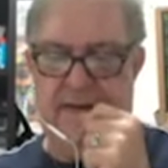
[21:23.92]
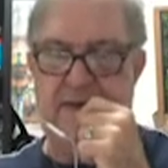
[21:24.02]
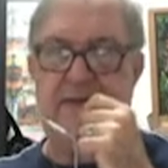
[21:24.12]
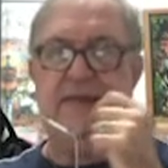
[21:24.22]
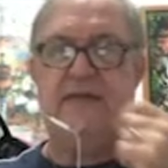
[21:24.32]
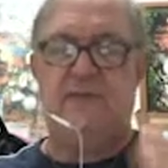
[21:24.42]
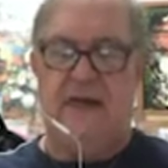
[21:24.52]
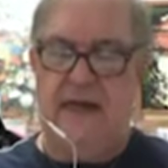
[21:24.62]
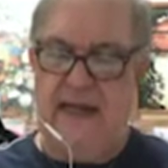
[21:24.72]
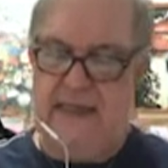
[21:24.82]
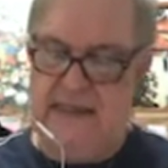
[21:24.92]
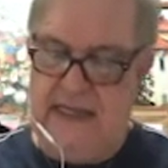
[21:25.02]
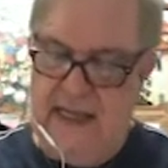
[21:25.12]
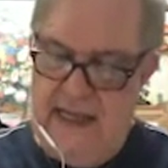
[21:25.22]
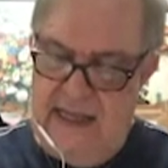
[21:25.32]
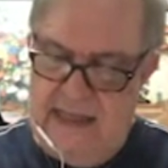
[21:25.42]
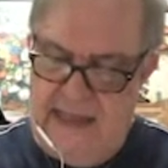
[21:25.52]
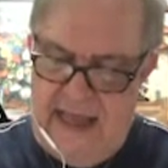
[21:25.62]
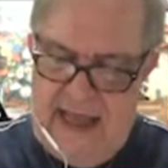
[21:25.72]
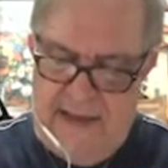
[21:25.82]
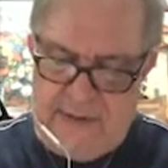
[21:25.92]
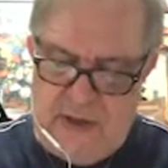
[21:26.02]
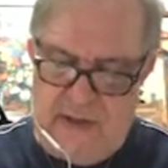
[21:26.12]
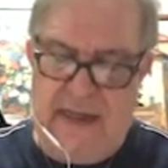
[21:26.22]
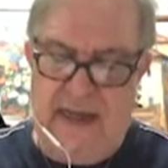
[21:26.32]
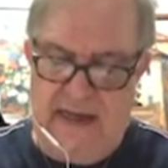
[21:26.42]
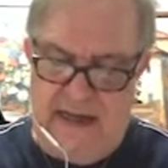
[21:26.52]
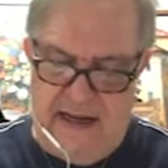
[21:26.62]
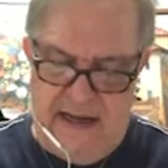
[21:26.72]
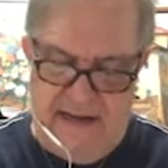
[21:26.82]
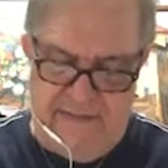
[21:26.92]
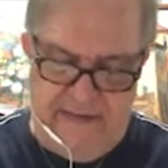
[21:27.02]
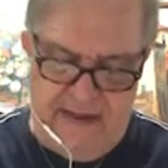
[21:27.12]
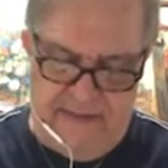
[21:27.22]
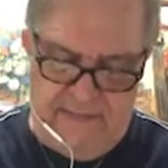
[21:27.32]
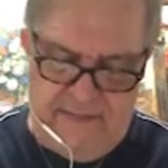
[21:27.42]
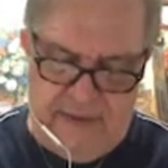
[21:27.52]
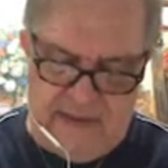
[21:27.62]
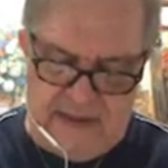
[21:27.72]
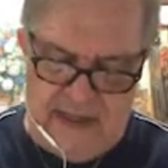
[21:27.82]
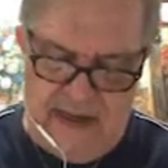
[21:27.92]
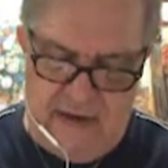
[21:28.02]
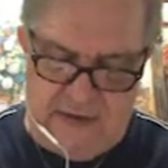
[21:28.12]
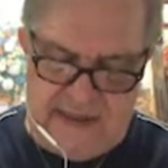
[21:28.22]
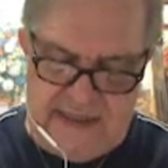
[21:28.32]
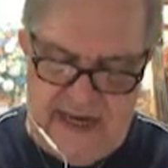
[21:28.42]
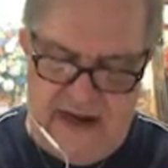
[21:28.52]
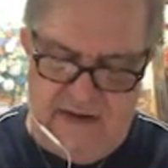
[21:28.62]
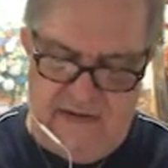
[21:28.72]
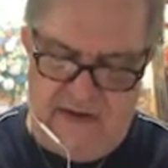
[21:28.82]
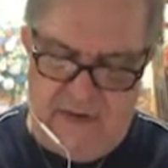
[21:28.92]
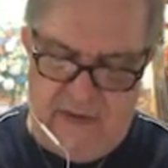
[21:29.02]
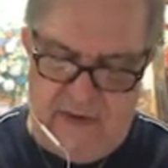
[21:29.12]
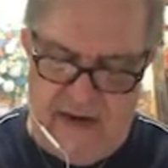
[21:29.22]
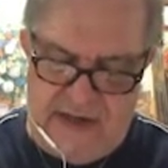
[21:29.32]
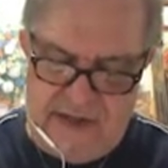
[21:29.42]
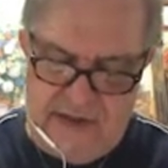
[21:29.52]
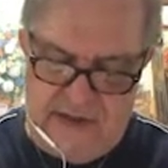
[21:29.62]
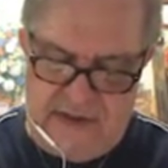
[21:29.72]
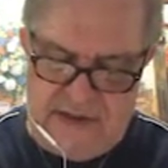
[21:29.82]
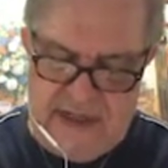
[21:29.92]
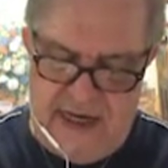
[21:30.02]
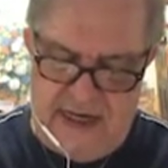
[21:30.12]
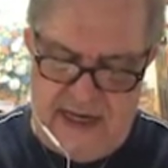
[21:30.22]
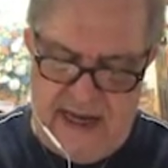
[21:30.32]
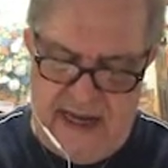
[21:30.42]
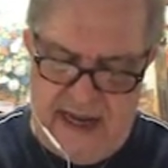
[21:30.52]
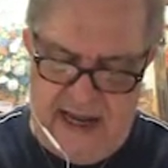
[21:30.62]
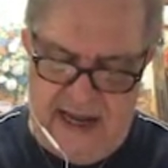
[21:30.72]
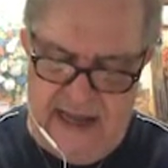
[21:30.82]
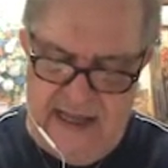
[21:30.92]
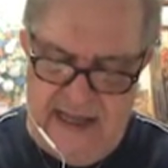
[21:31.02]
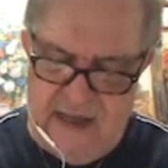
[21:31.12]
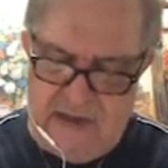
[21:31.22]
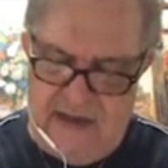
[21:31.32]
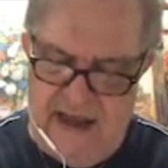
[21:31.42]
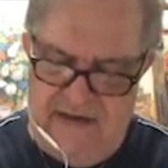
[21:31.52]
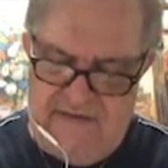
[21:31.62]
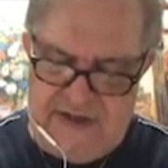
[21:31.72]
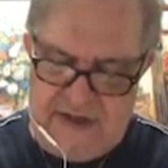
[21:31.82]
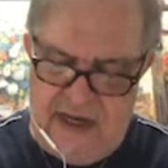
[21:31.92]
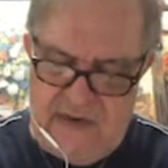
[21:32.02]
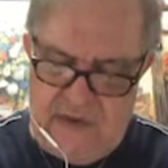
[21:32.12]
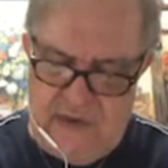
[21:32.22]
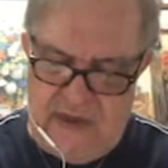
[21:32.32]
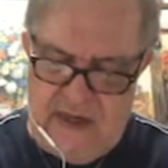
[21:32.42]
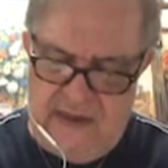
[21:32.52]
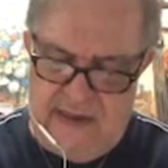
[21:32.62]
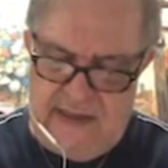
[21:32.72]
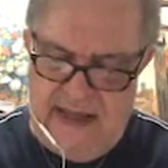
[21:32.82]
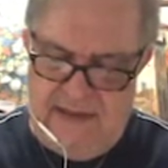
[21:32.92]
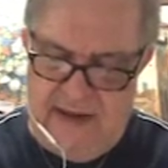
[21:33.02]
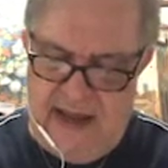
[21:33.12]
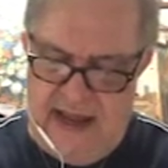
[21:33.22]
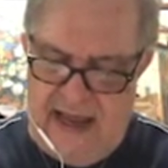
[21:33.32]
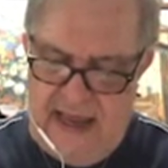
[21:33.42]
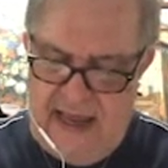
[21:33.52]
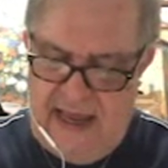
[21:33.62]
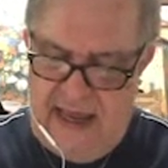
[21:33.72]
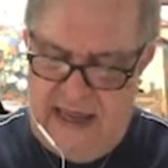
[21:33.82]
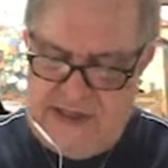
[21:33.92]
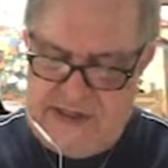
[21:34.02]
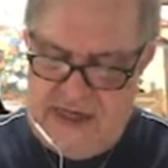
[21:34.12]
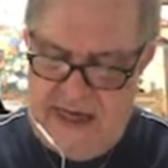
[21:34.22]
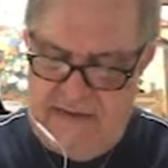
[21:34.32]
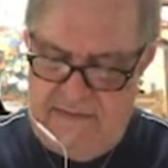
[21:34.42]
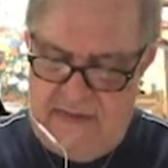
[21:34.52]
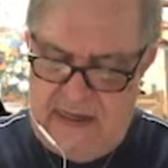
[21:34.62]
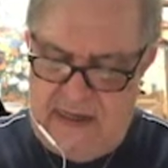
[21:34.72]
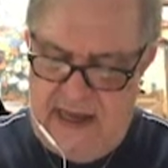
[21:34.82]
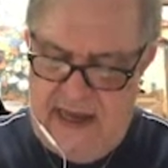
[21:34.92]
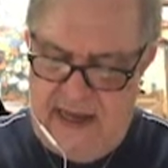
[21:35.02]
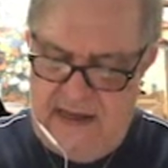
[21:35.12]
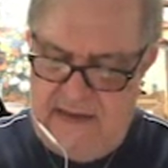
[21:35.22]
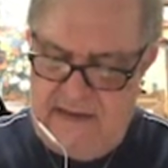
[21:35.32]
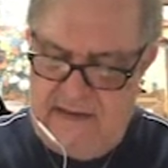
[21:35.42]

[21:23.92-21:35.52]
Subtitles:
So that's what it is. The epsilon can be put outside of the operation, jki. So I have a chain rule here, nabla I aj bk.